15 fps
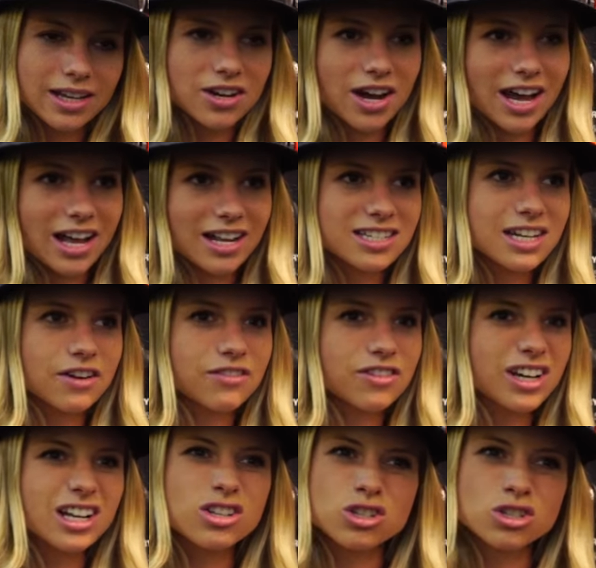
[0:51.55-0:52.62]
Your hands never
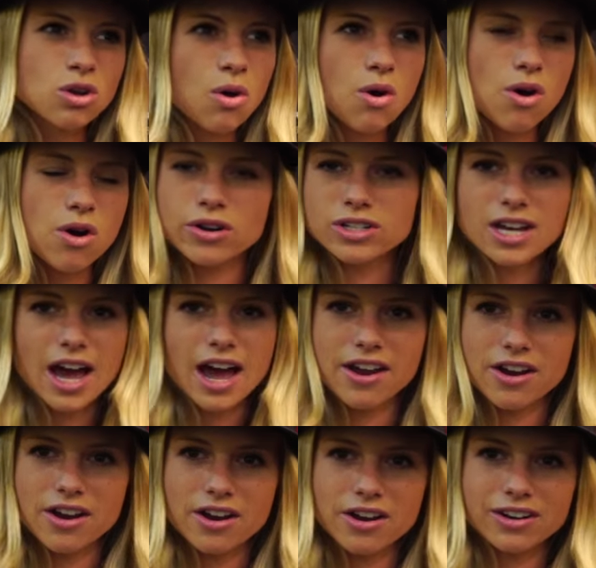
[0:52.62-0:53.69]
get sore or
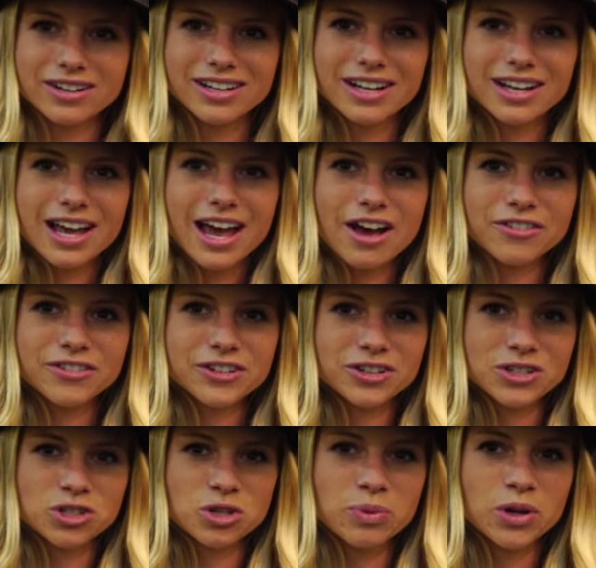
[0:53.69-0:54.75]
tired after
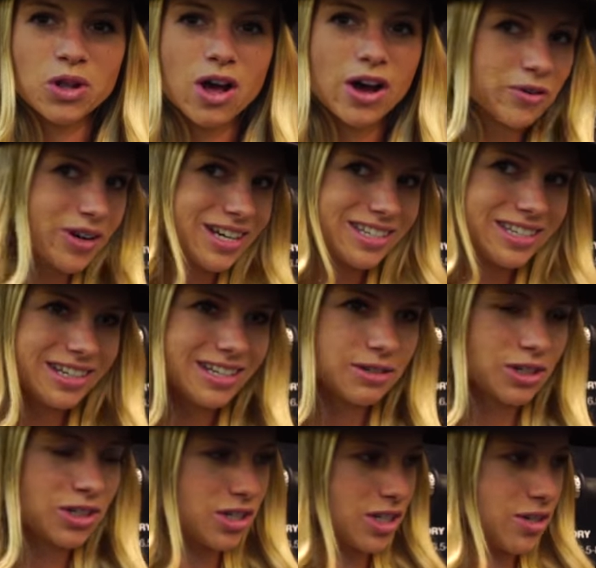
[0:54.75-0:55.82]
super long races,
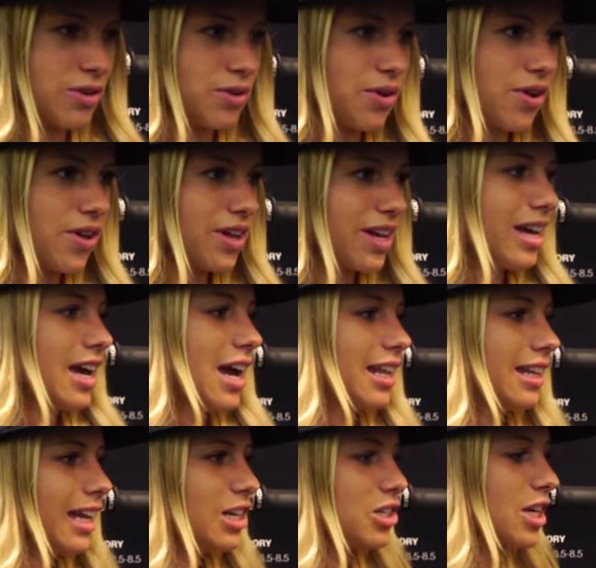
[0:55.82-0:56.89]
which is cool.
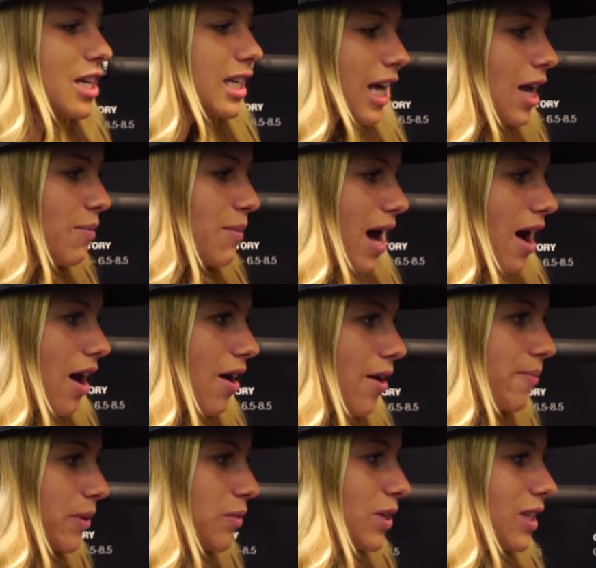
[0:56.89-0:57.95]
And they just came
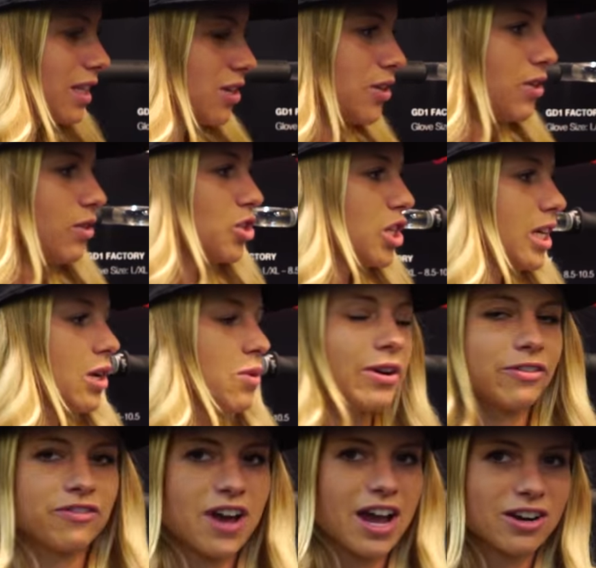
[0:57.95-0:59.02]
out with the new
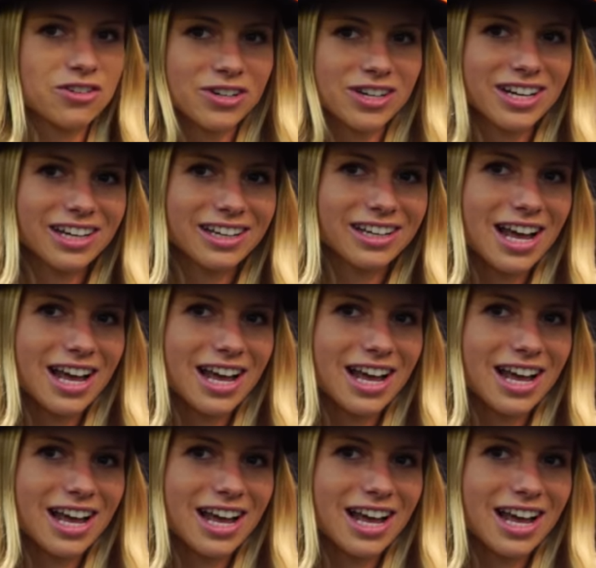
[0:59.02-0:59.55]
GE1 Factory. It